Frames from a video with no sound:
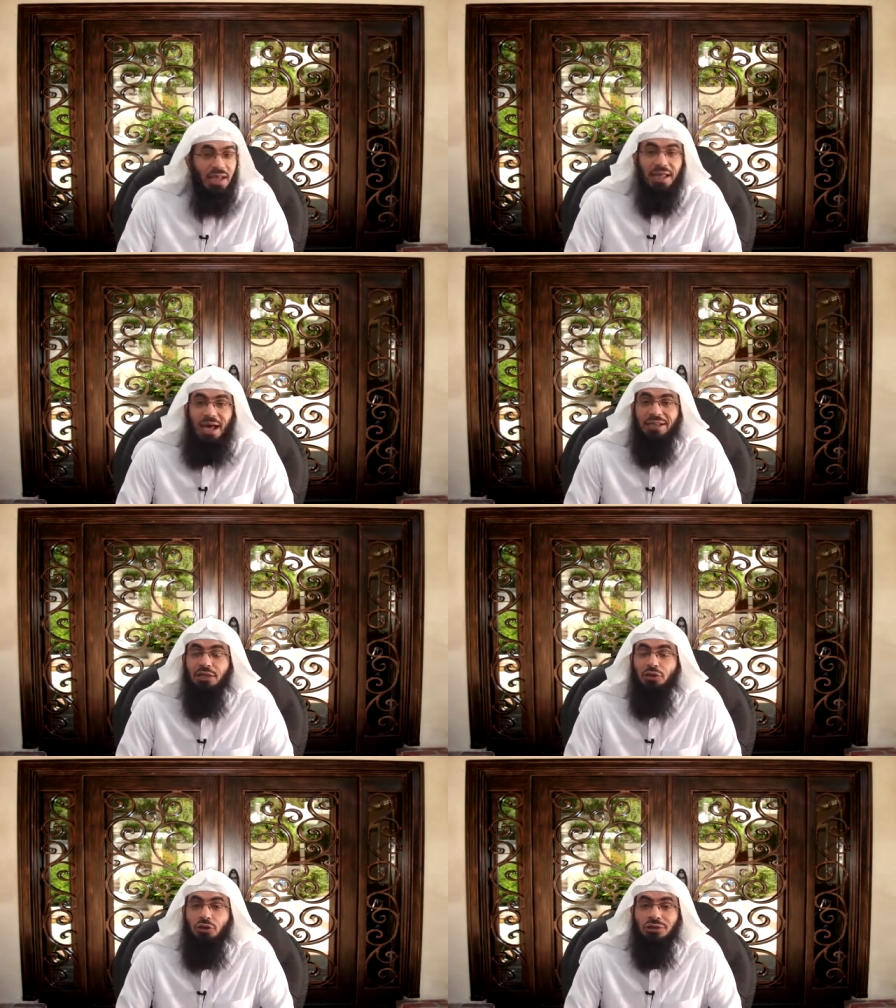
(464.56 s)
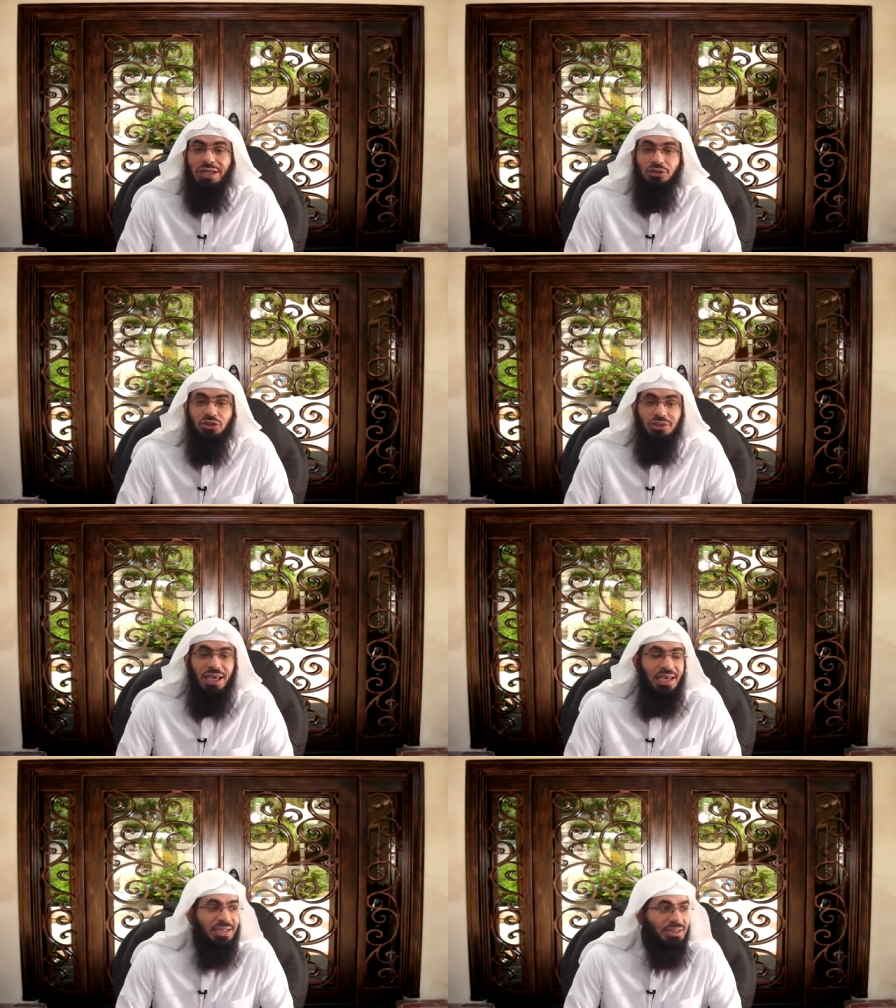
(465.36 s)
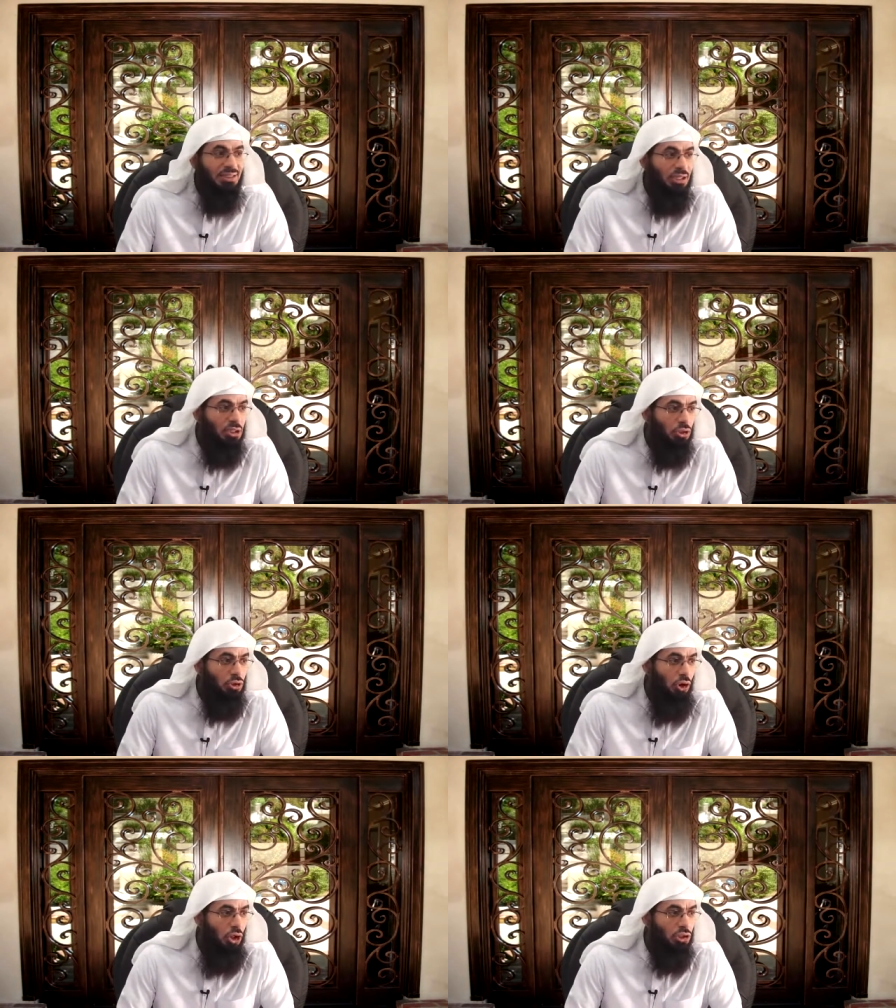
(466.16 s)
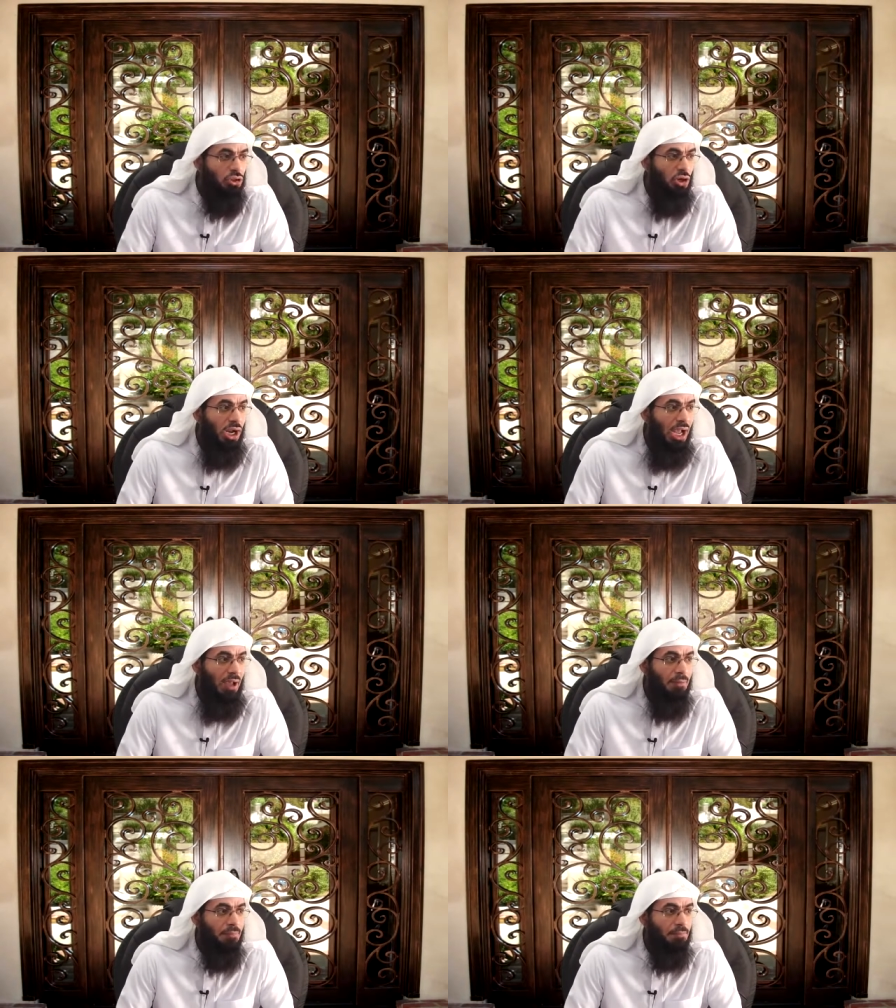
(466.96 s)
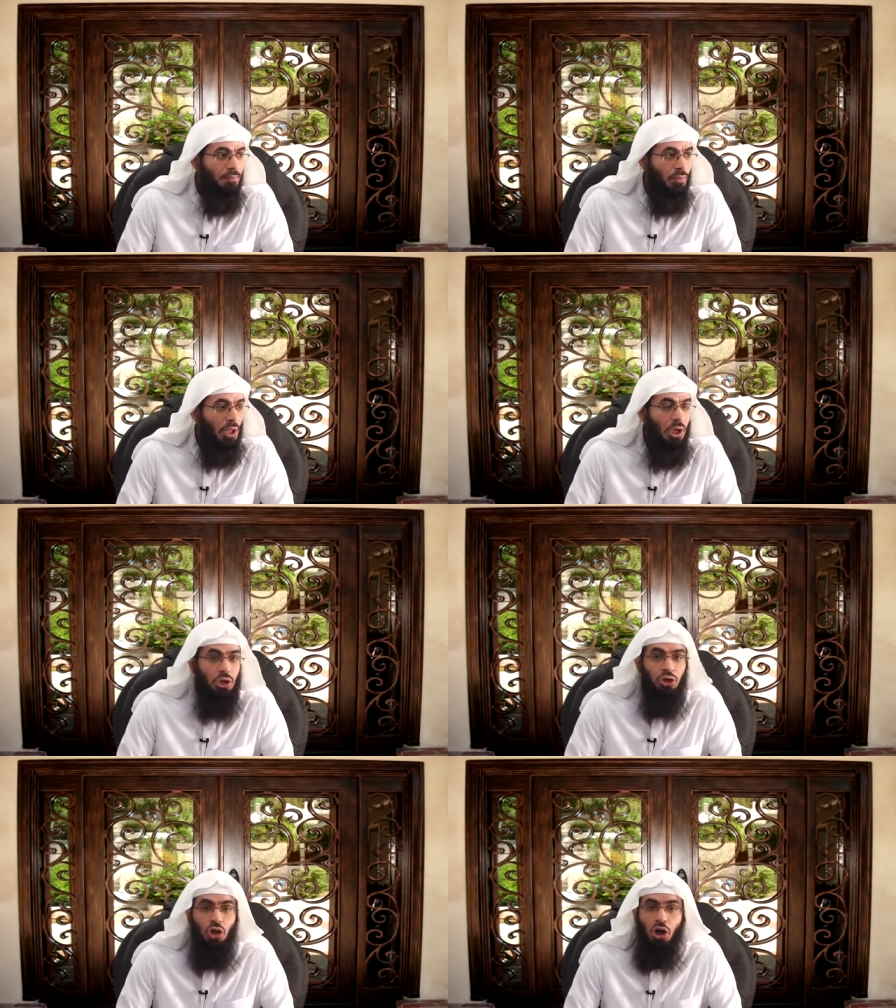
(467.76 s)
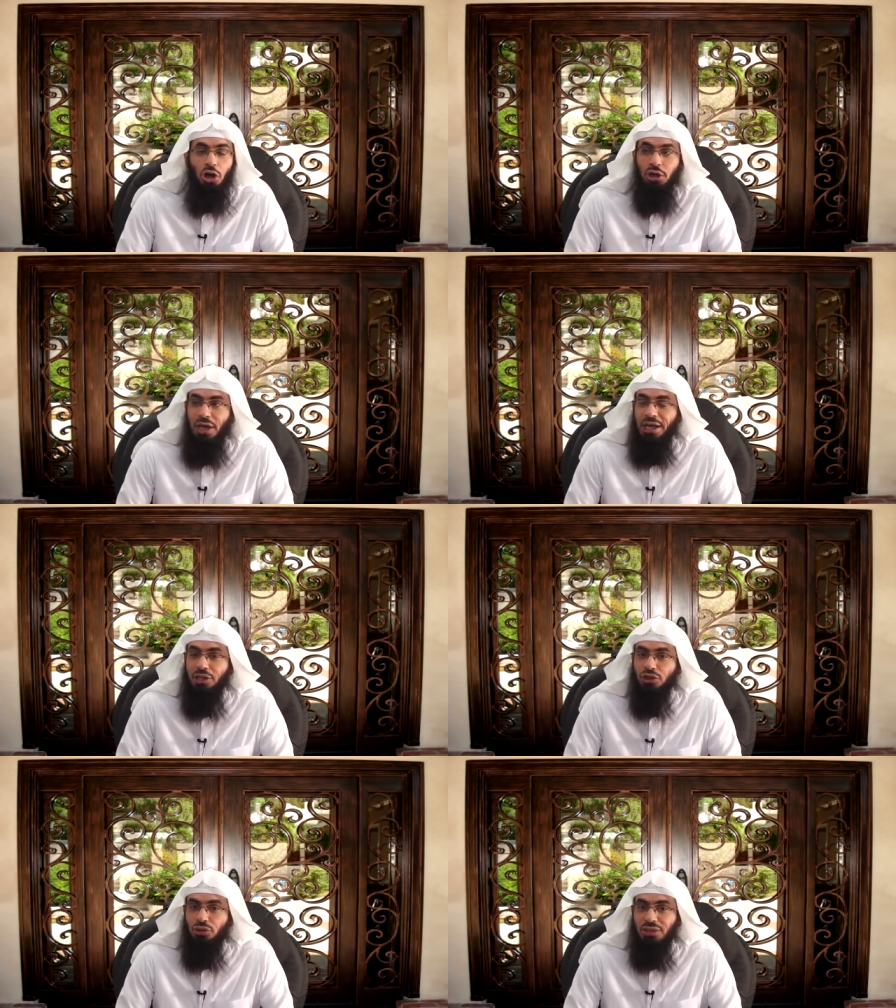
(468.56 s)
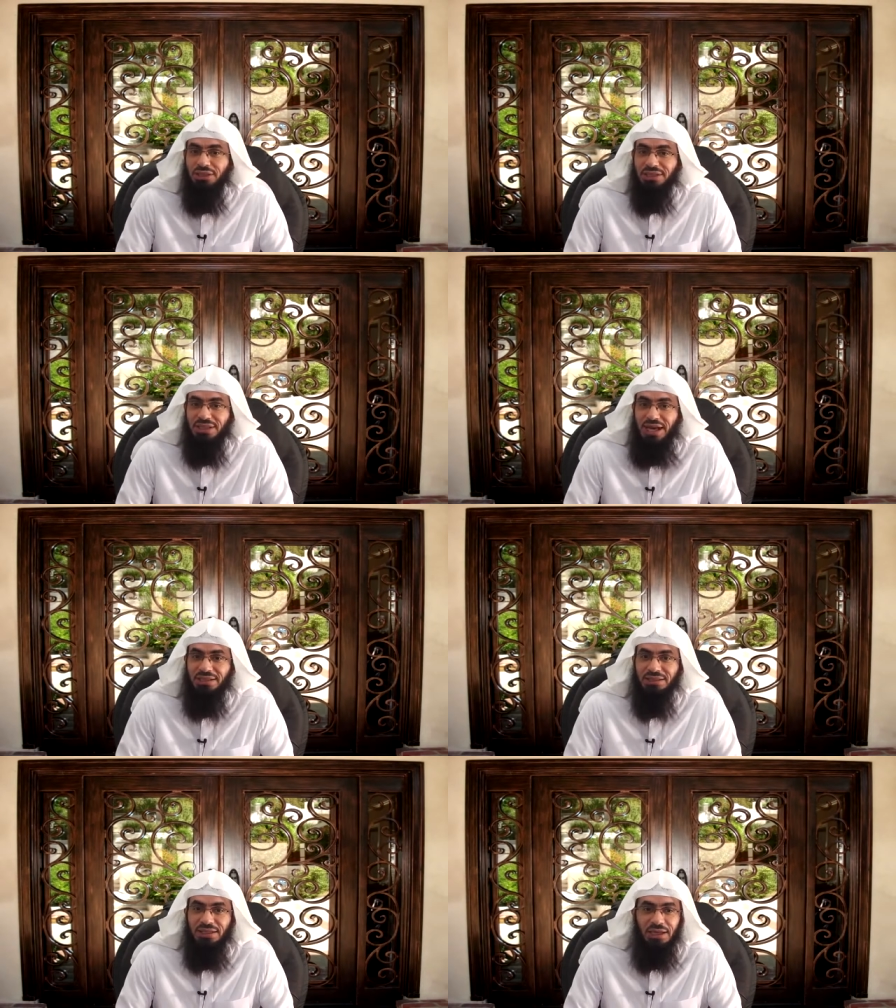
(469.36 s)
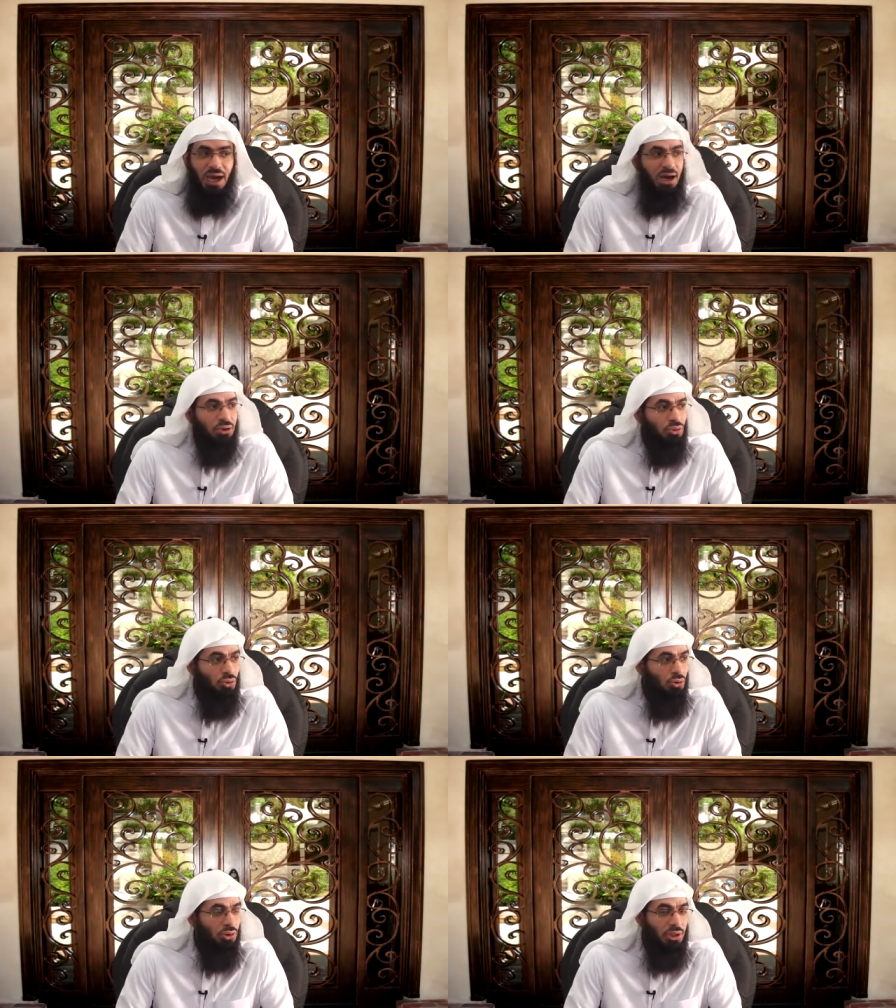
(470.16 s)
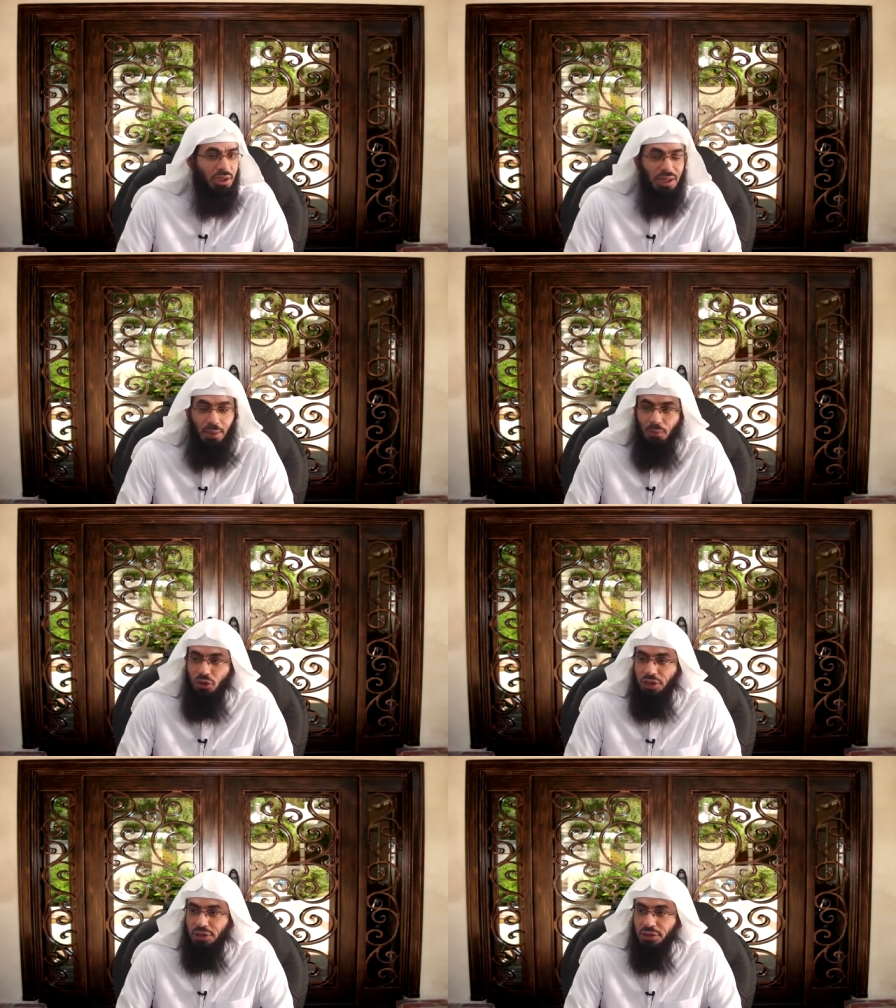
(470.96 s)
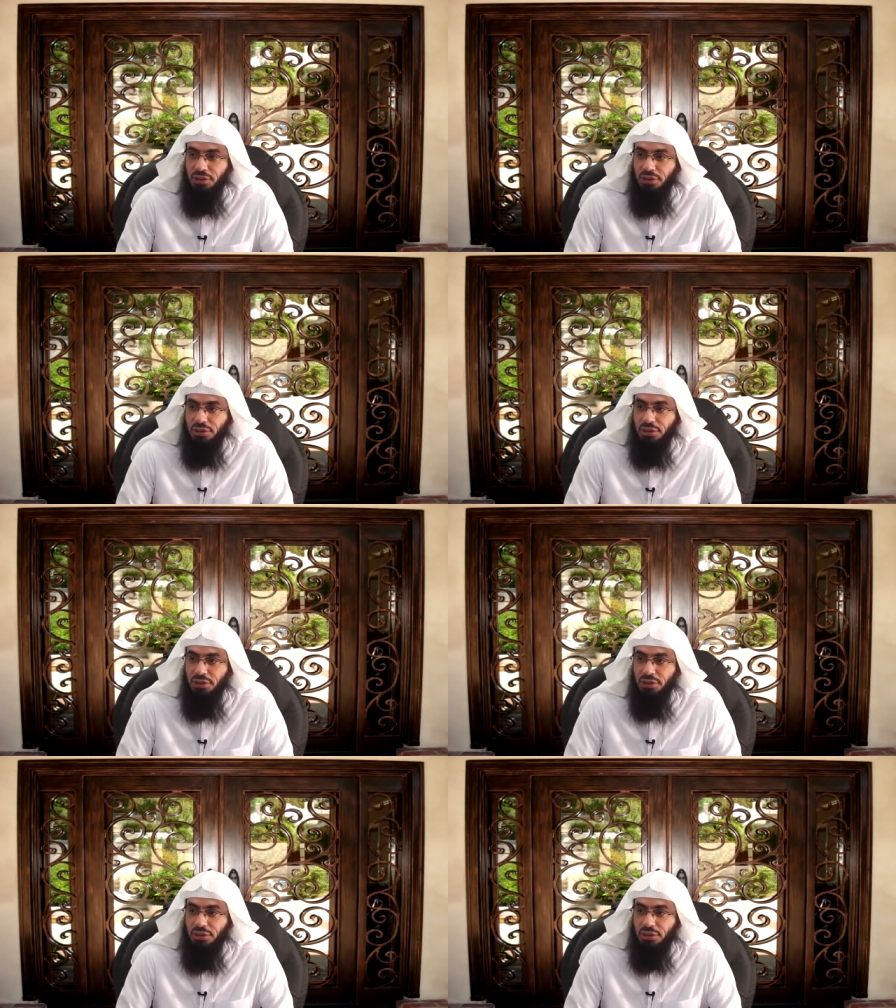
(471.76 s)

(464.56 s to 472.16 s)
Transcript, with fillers: The hadith goes on to say it's neither cold nor hot, nor any shooting stars in it are thrown in that morning.